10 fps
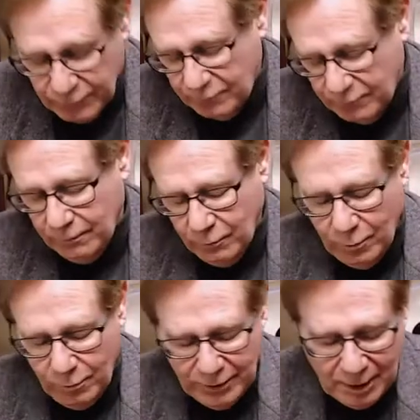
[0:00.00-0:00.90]
is
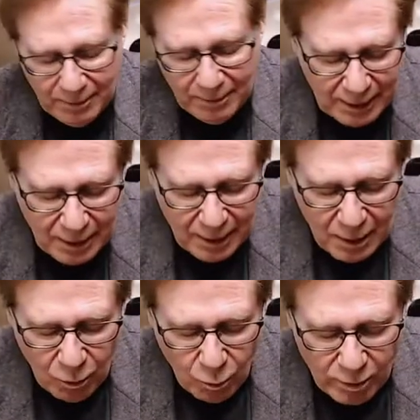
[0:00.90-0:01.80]
what we're talking about tonight.
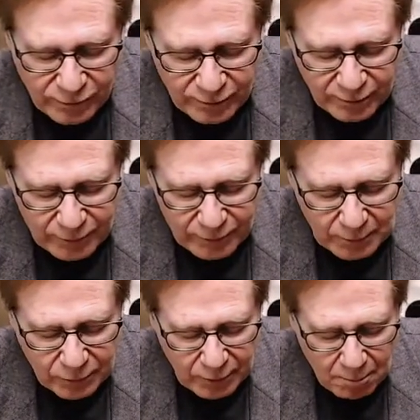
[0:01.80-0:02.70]
What is the difference
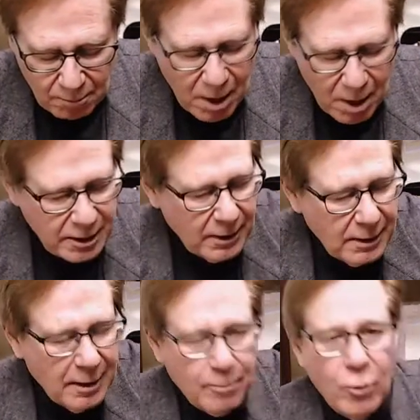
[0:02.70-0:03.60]
between a
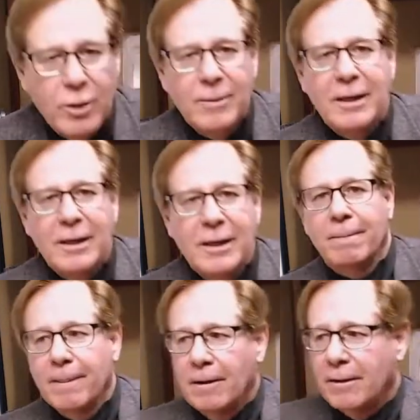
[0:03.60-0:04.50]
monument and a point of beginning?